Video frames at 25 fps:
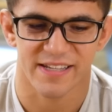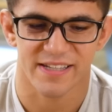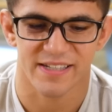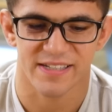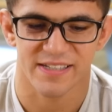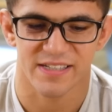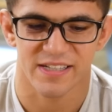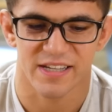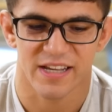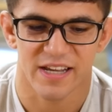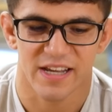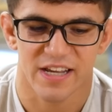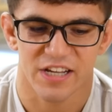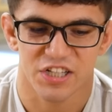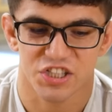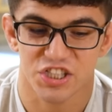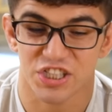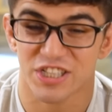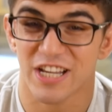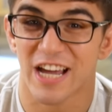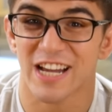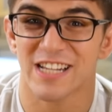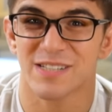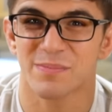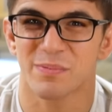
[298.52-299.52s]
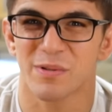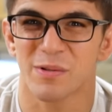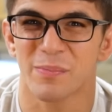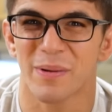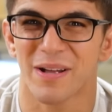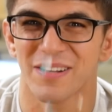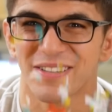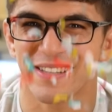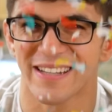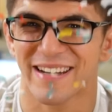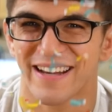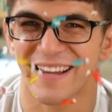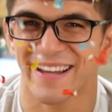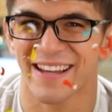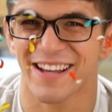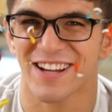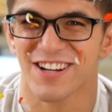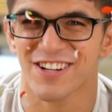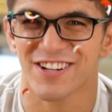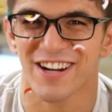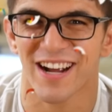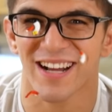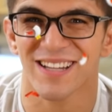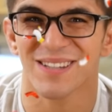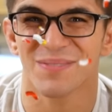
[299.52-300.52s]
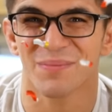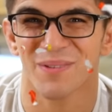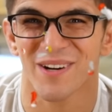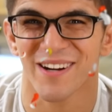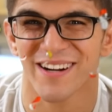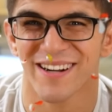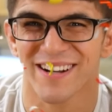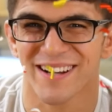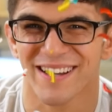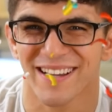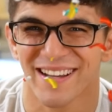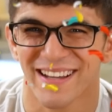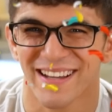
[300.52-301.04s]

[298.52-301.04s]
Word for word: he just got his blue belt today. Congrats, Mark.